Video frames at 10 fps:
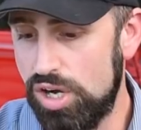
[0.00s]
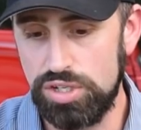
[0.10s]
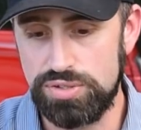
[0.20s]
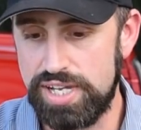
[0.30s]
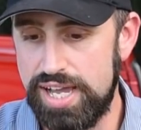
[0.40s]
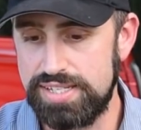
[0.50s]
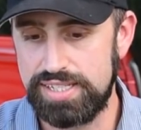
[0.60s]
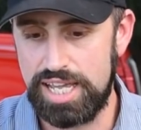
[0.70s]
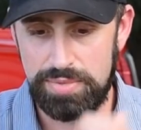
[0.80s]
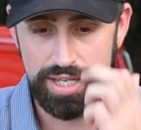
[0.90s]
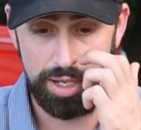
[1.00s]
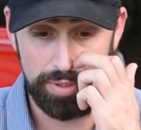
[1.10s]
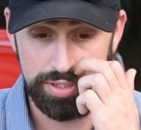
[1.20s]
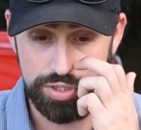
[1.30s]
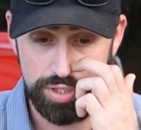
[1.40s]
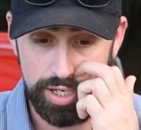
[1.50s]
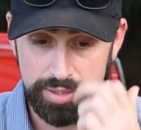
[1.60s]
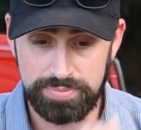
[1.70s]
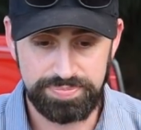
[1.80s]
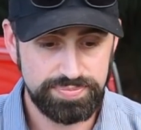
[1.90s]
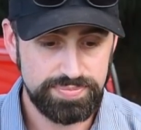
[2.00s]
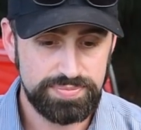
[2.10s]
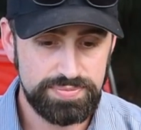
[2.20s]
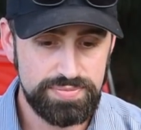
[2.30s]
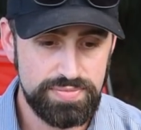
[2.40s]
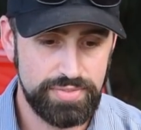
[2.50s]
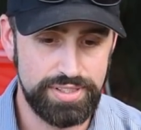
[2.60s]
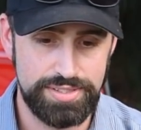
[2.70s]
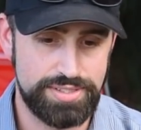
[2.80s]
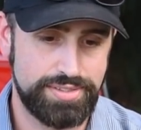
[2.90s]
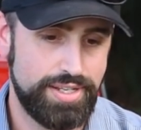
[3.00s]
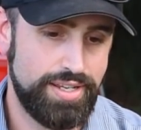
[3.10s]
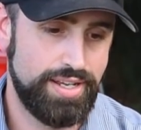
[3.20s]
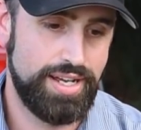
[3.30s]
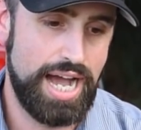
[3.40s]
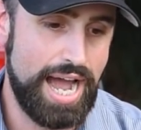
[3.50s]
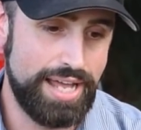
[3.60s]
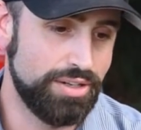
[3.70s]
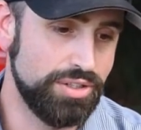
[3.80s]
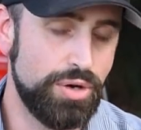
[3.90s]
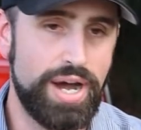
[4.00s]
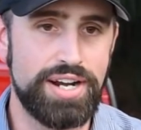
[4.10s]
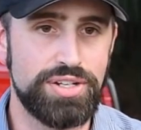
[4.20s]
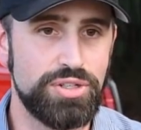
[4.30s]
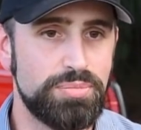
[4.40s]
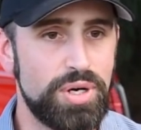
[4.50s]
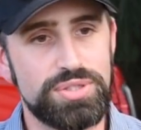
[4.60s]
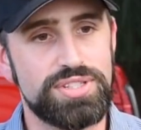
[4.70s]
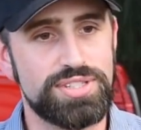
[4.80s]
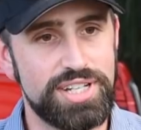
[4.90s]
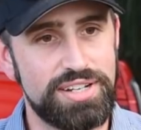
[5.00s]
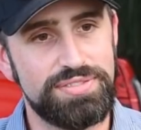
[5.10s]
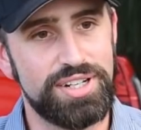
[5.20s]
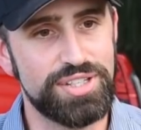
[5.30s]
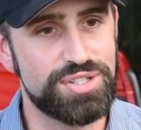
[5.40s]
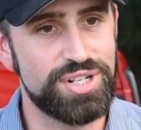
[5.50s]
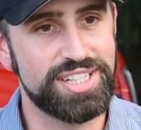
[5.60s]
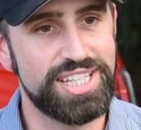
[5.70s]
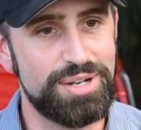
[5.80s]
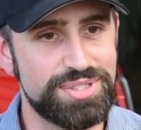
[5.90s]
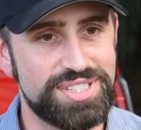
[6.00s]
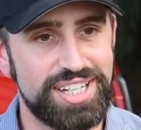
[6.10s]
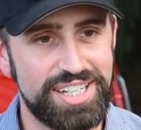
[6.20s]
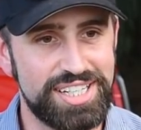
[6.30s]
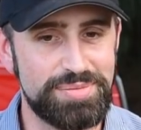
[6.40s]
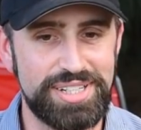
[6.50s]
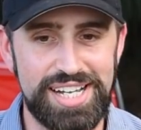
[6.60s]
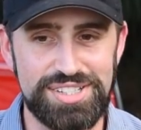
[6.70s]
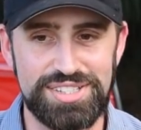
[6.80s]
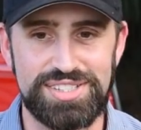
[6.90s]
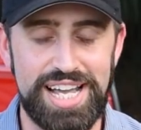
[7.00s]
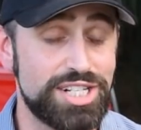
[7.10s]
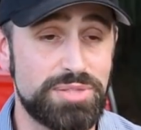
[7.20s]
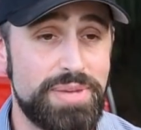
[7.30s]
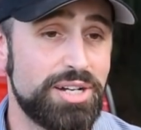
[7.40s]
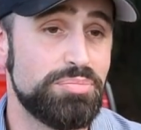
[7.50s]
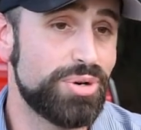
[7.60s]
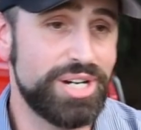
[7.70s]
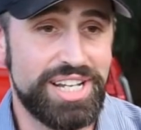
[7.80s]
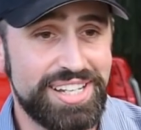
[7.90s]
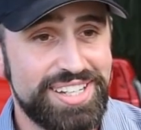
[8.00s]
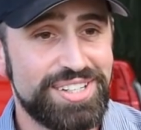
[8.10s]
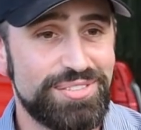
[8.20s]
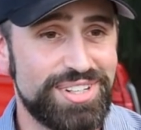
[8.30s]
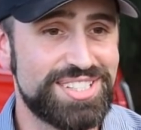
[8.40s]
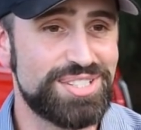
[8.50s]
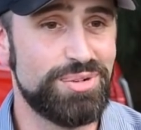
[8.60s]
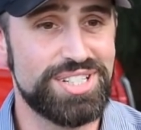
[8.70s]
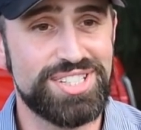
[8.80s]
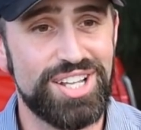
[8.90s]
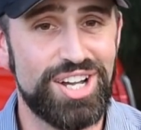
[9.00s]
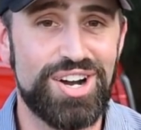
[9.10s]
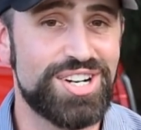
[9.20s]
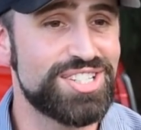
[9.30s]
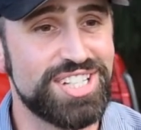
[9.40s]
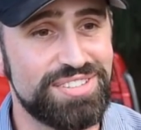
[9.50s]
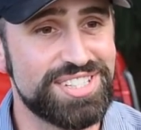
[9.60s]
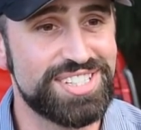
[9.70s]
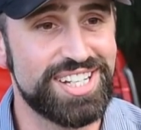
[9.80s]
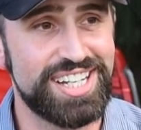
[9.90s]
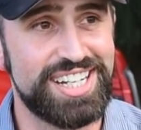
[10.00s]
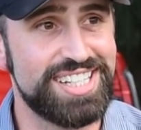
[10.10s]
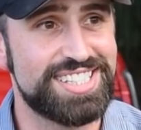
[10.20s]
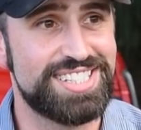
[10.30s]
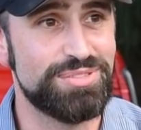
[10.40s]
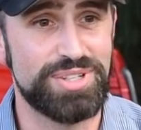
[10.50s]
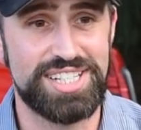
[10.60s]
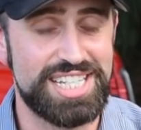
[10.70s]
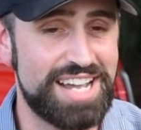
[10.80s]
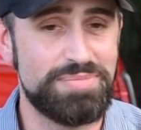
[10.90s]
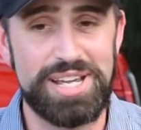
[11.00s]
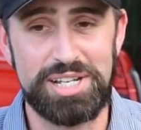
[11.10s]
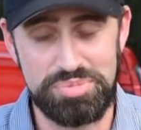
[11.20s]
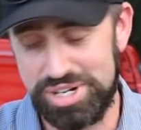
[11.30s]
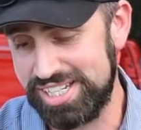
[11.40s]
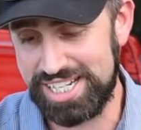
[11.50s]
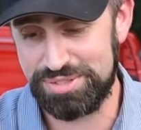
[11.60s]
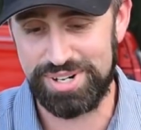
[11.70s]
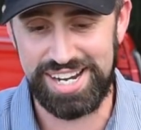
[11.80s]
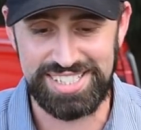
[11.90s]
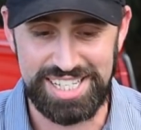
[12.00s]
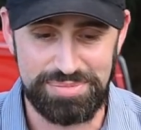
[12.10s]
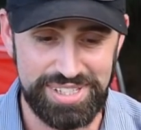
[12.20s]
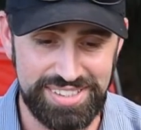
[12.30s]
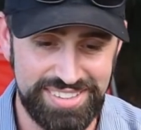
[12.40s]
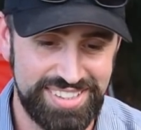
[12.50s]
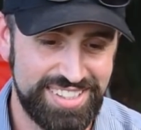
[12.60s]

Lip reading: all those guys that gave me help on the truck, because I don't know how to do most of the stuff on the truck that was done. I mean, I just make them pretty. Once all the hard stuff is done, when it's time to make it pretty, that's where I step in.